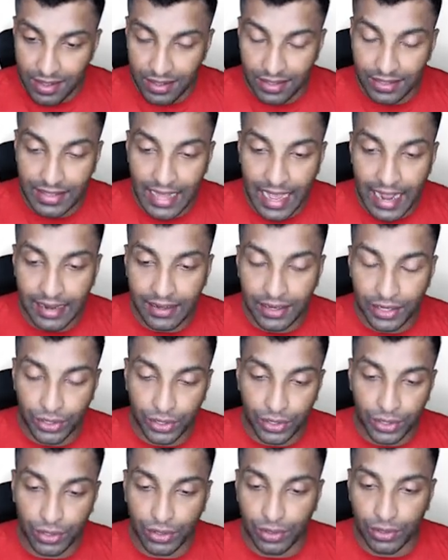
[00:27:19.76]
that,
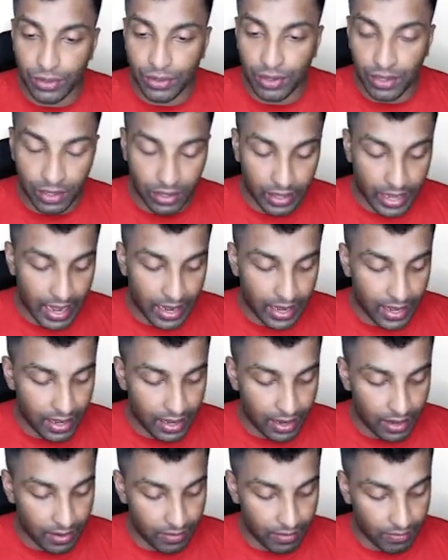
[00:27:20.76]

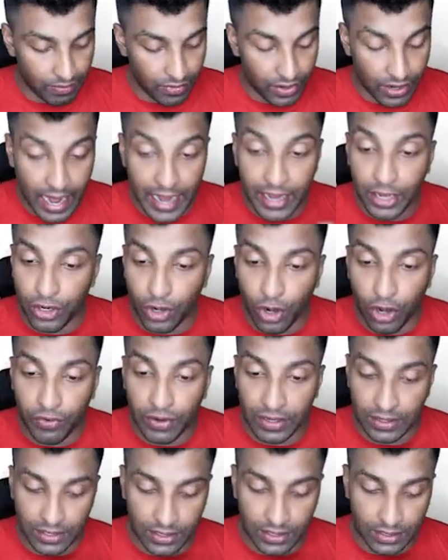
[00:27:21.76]
any right
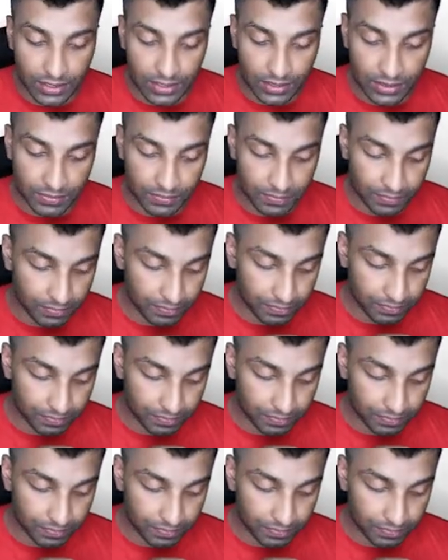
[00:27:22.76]
over this.